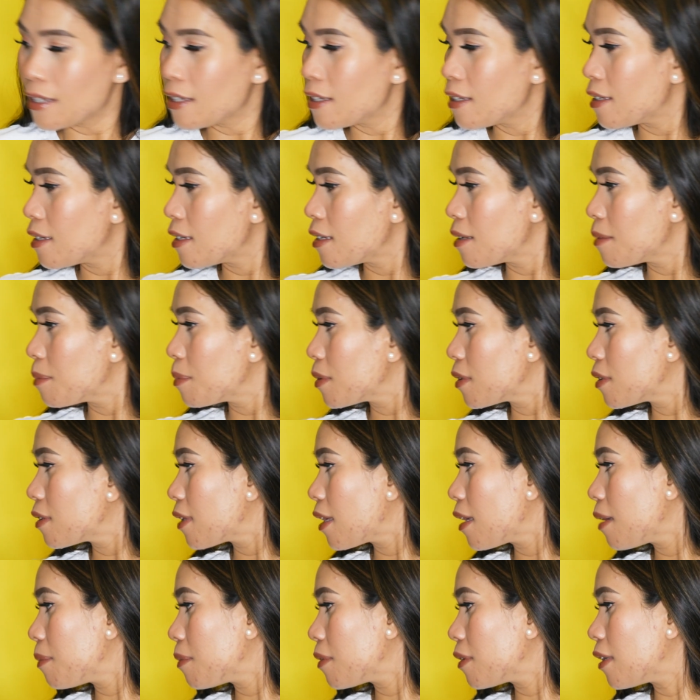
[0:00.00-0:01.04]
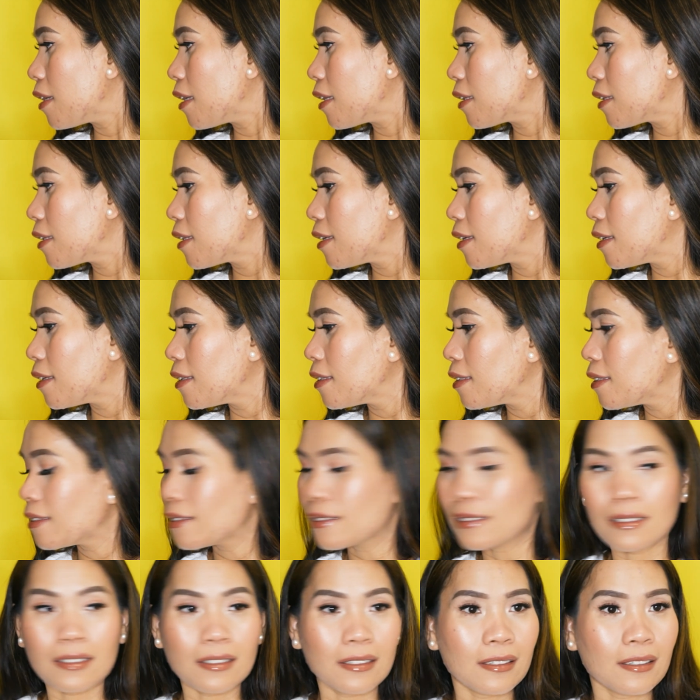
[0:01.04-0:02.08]
Yeah, they put tape on it.
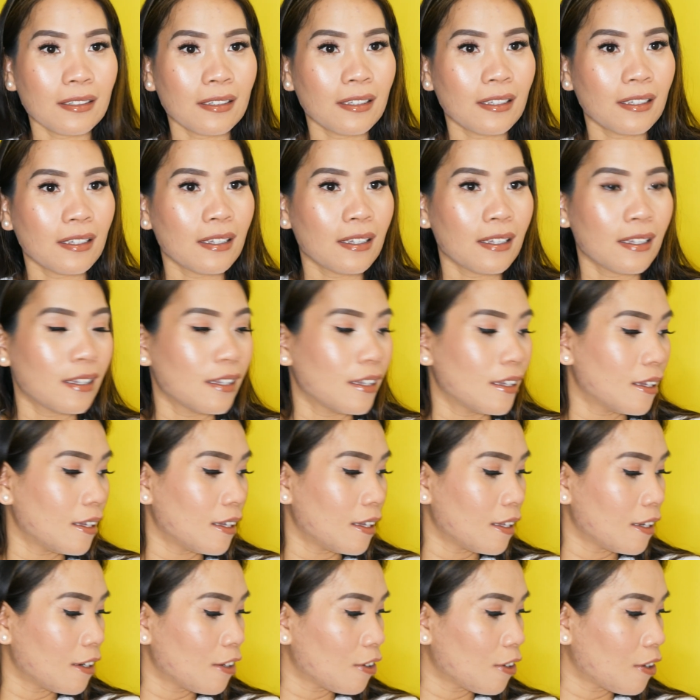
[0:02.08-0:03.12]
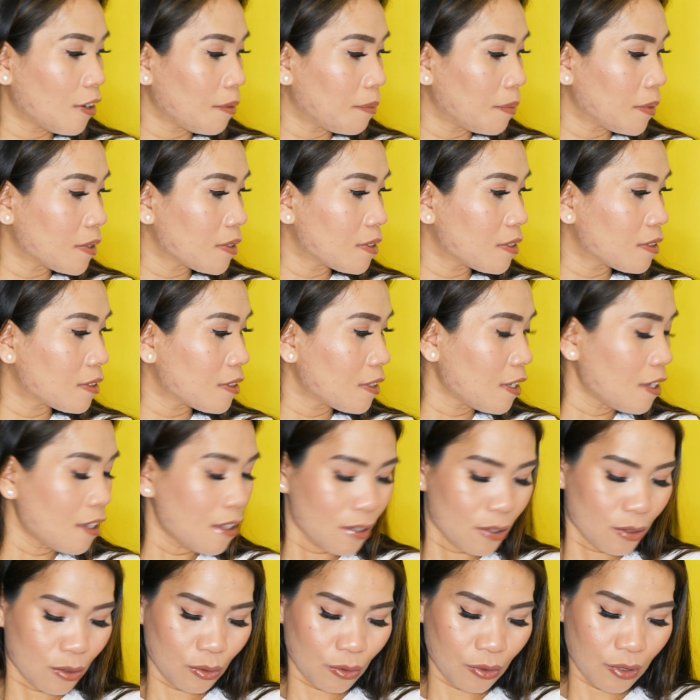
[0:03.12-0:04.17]
And I don't have a
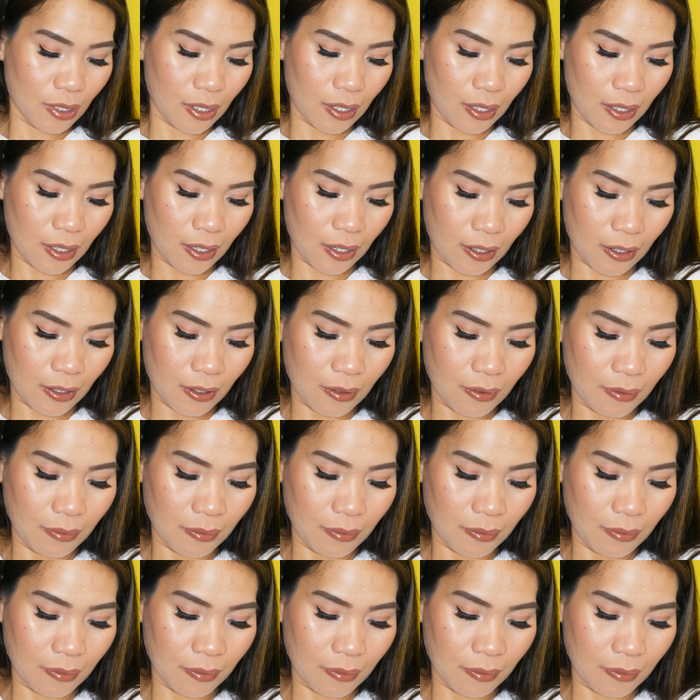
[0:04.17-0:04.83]
scissor in here.